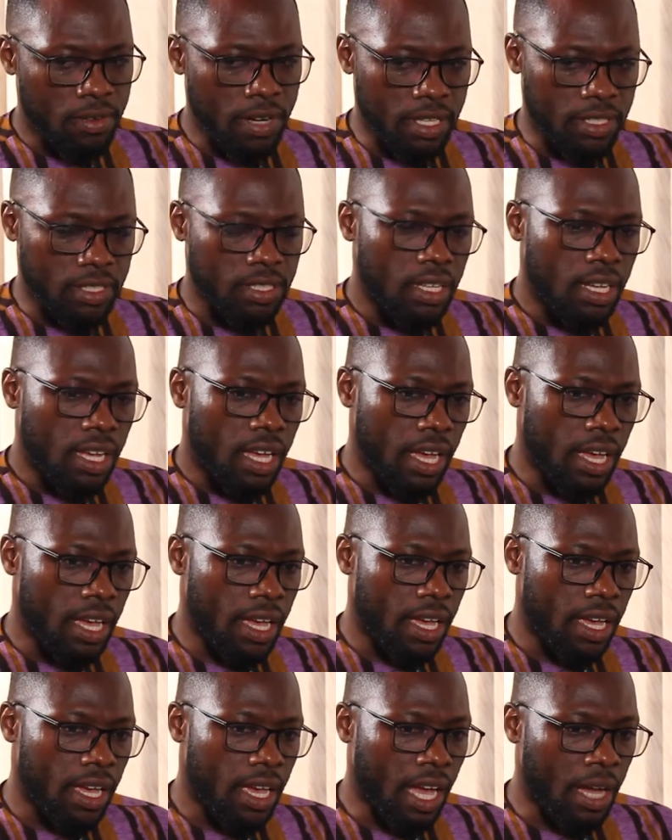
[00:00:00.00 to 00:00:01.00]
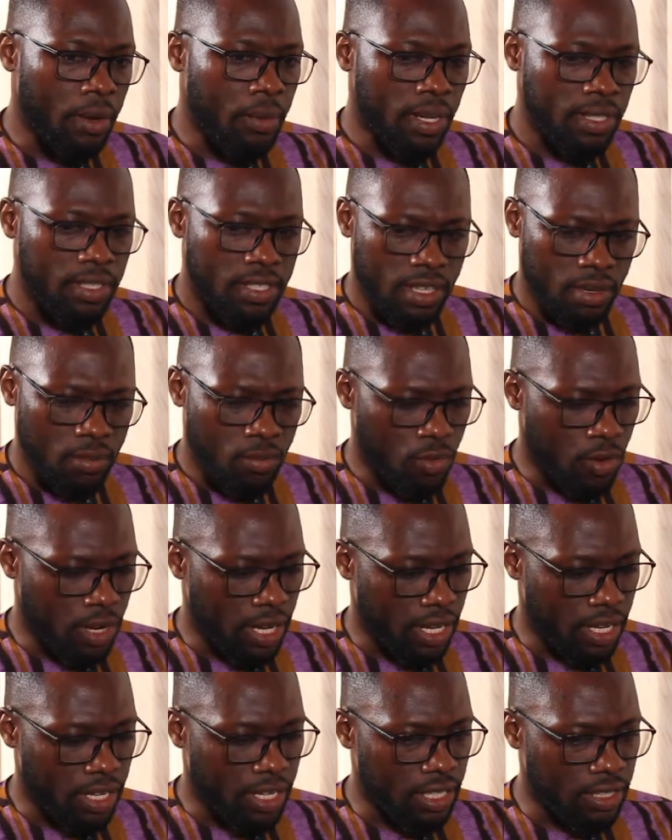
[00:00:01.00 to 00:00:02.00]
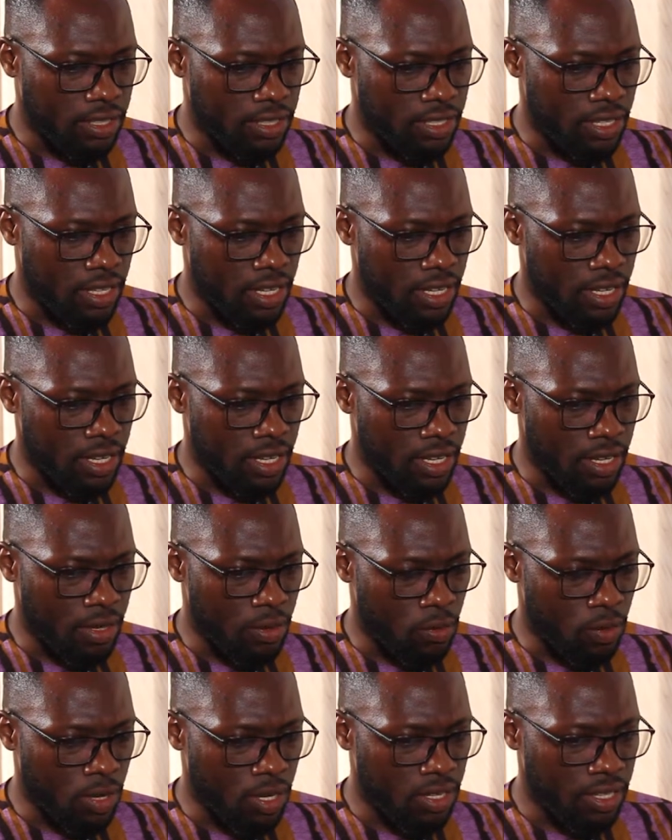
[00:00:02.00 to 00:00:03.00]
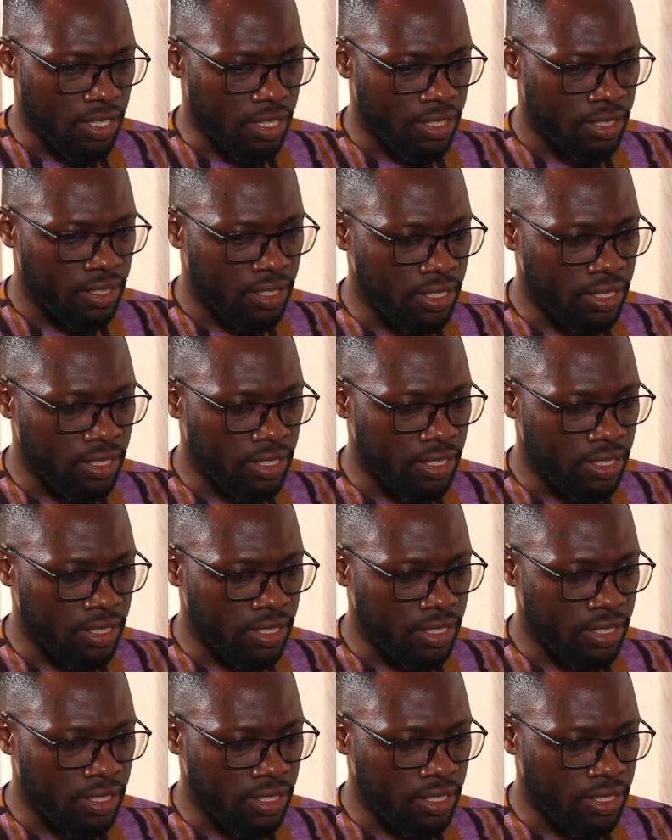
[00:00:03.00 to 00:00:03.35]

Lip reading: great. I read somewhere that one of the